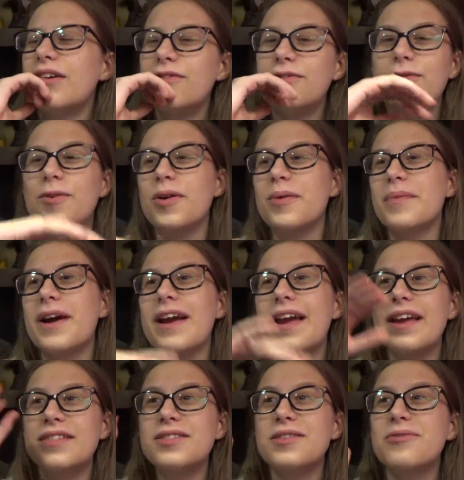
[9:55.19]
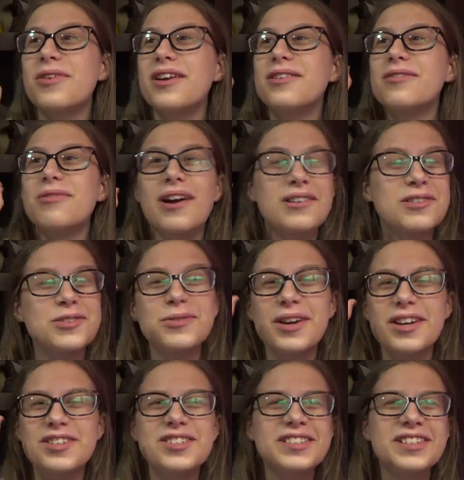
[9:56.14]
for my 8th grade
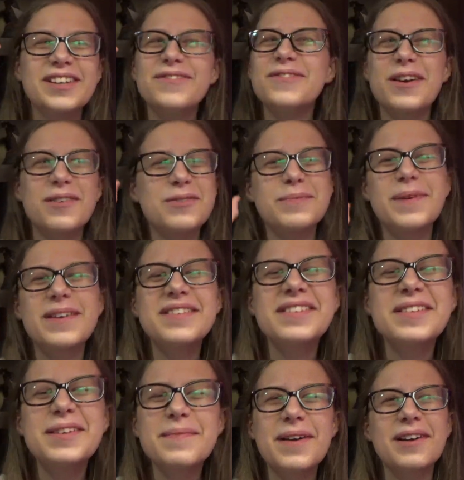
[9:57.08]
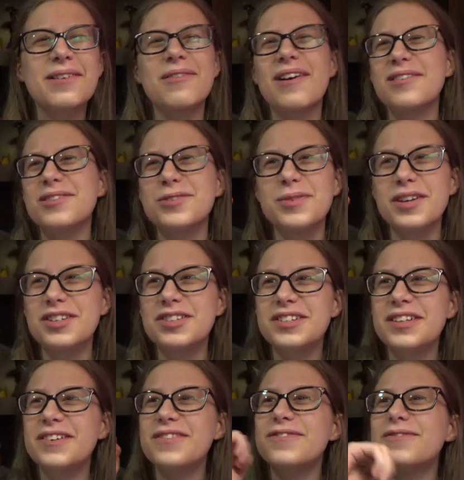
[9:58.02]
graduation gift. That was basically my
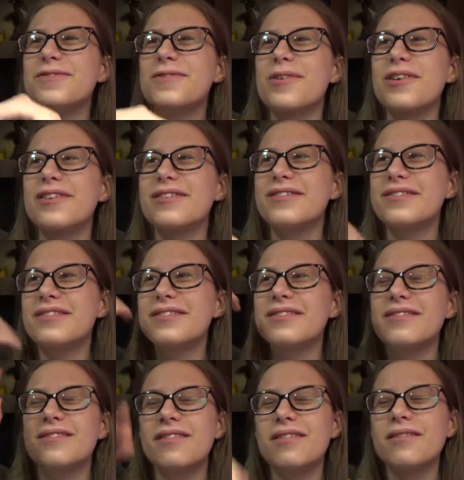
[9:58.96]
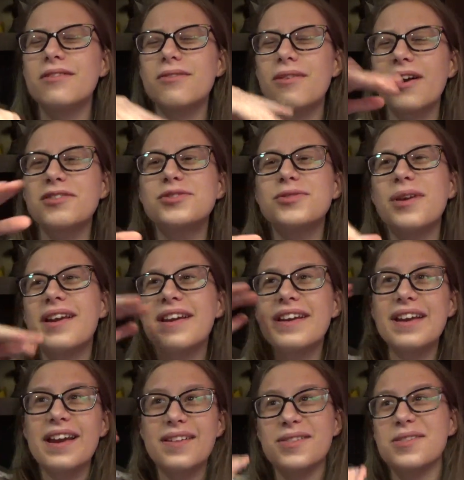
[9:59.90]
graduation gift for
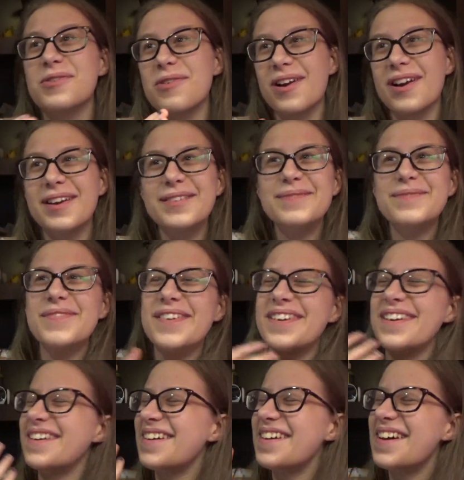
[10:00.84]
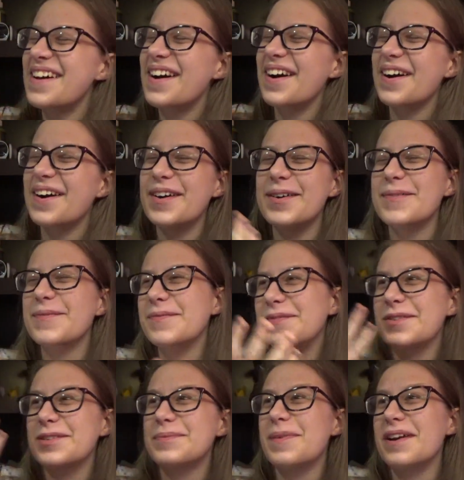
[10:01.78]
graduating 8th grade.
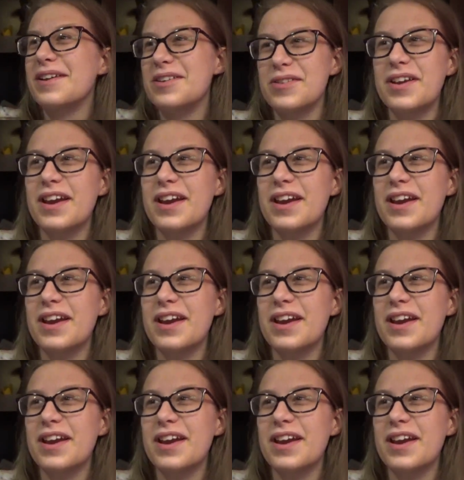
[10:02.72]
Was my new